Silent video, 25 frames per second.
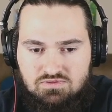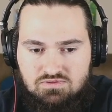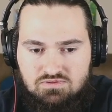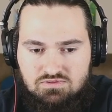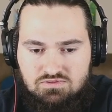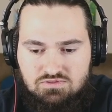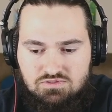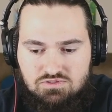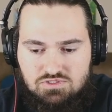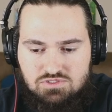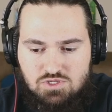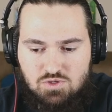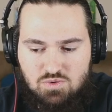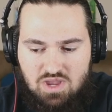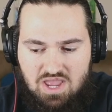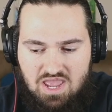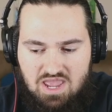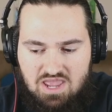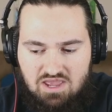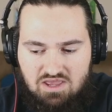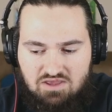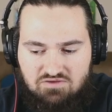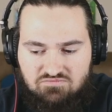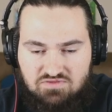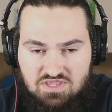you
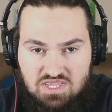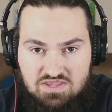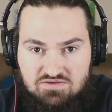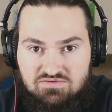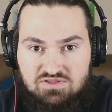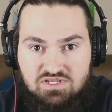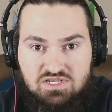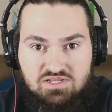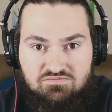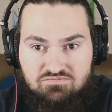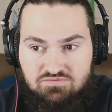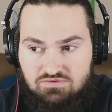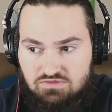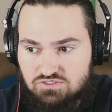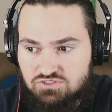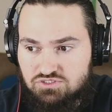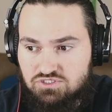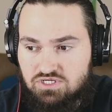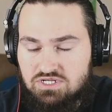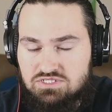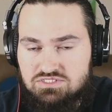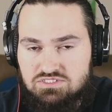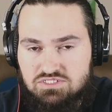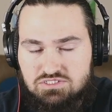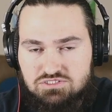have, even if you
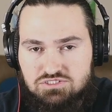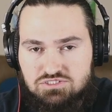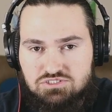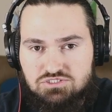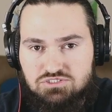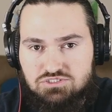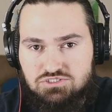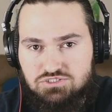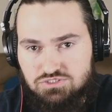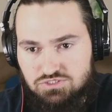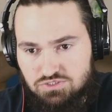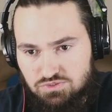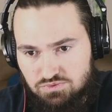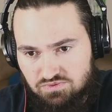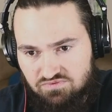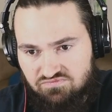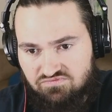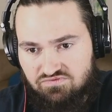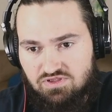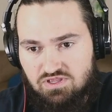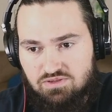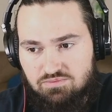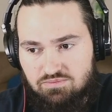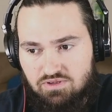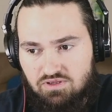transition to a
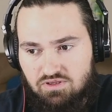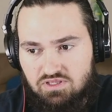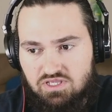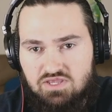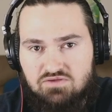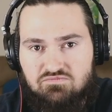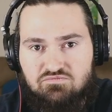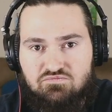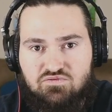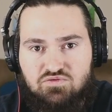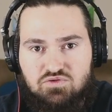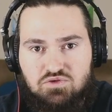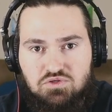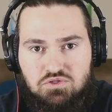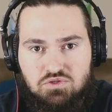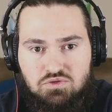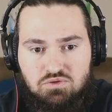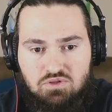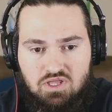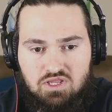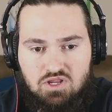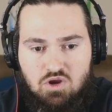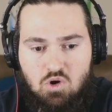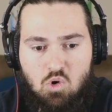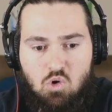female, even if you do
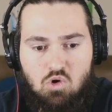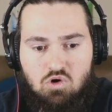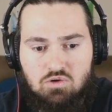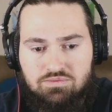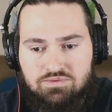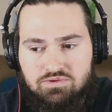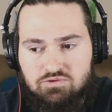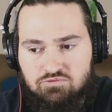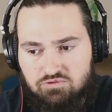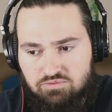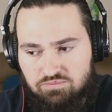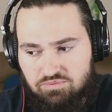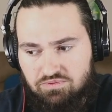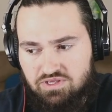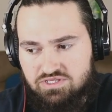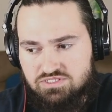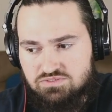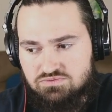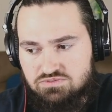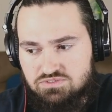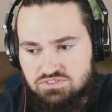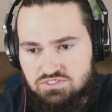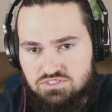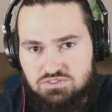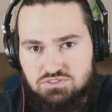like hormone
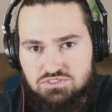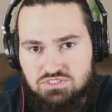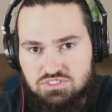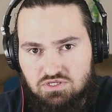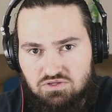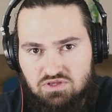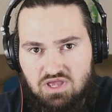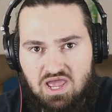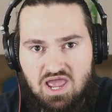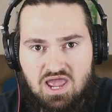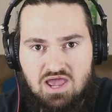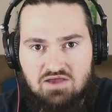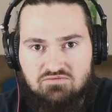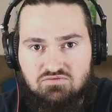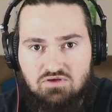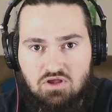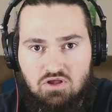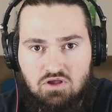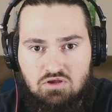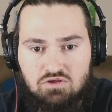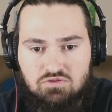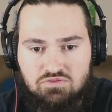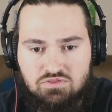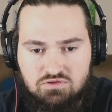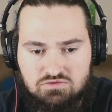replacements, you still have
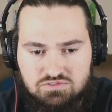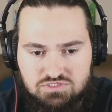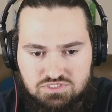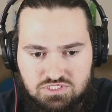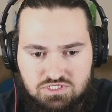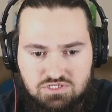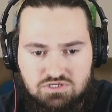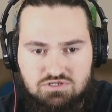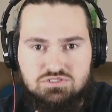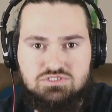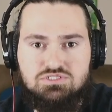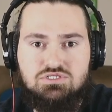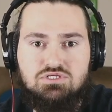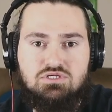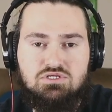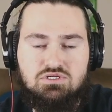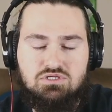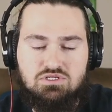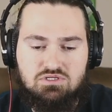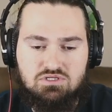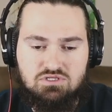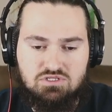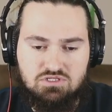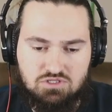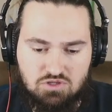all those years
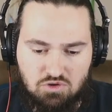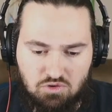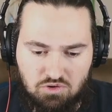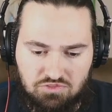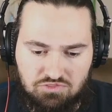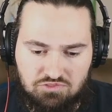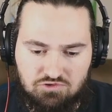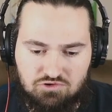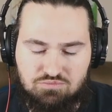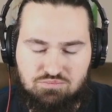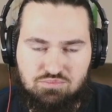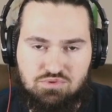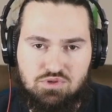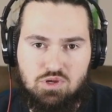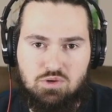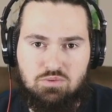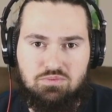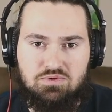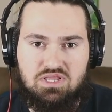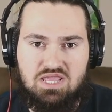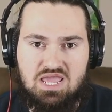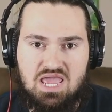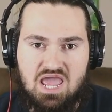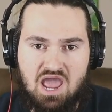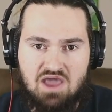going through
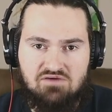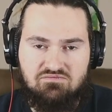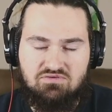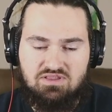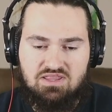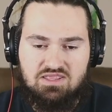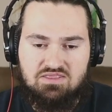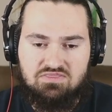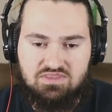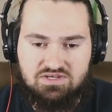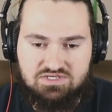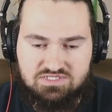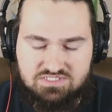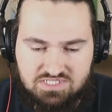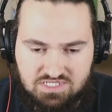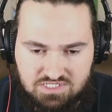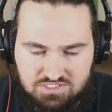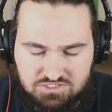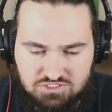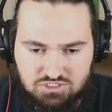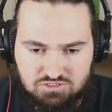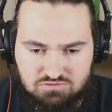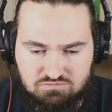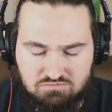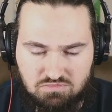puberty, having like the
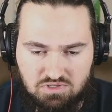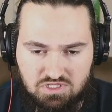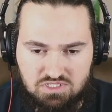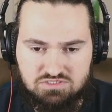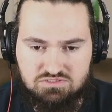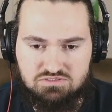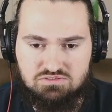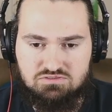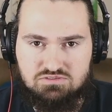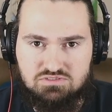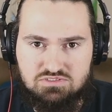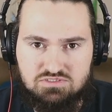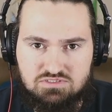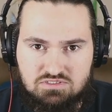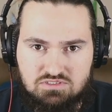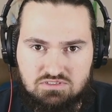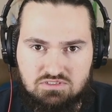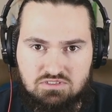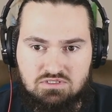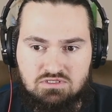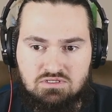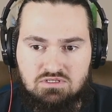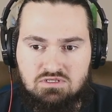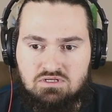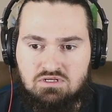denser muscles,
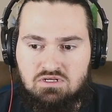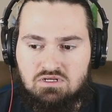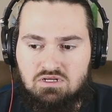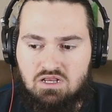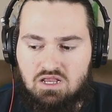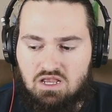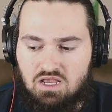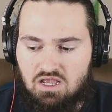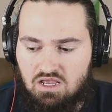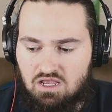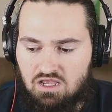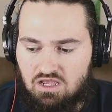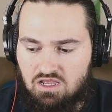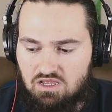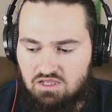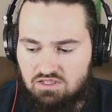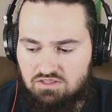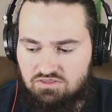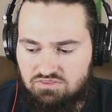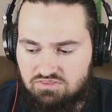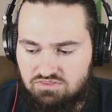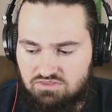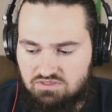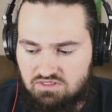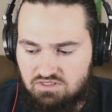like
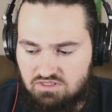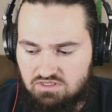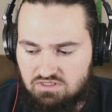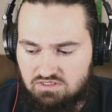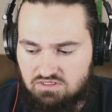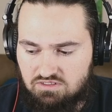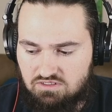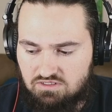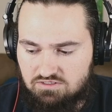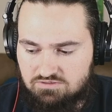the